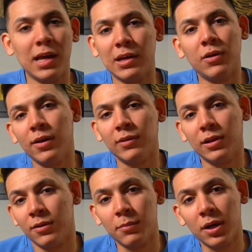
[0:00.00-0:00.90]
I don't have a
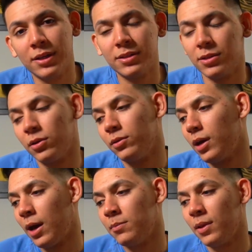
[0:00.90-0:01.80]
lot of money, so
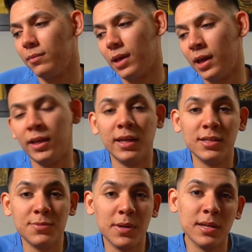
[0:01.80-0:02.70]
I can't
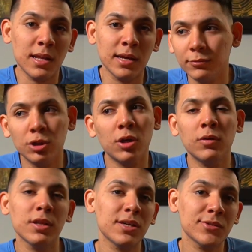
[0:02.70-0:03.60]
spend like, you
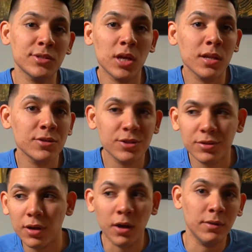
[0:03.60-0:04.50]
know, $1,000
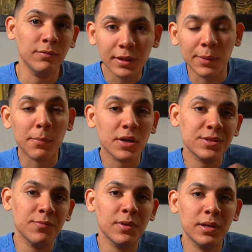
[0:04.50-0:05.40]
on an
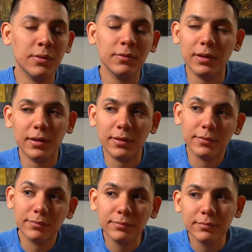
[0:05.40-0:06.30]
unboxing video.
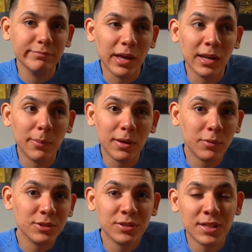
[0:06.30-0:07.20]
Anybody
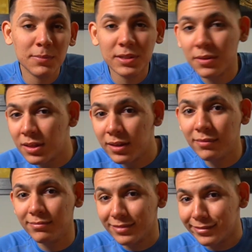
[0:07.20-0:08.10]
wants to send me
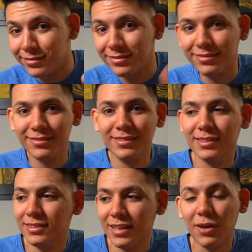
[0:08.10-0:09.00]
something?
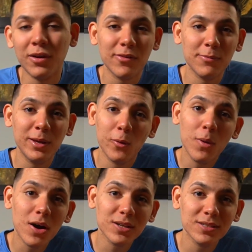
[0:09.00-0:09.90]
I don't have a PO
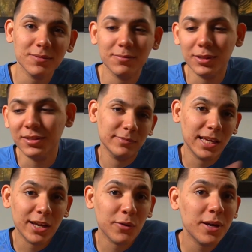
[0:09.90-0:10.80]
box, but
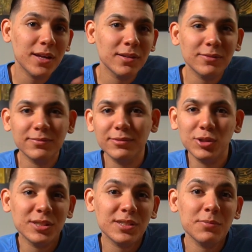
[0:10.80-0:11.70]
get creative. You
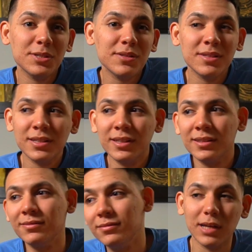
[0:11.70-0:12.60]
can send me something,
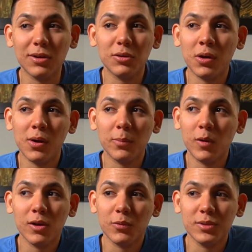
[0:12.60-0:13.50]
and I don't know how I'm
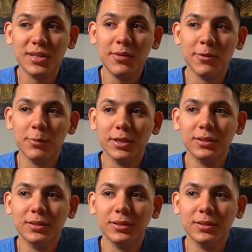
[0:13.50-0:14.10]
gonna receive it, but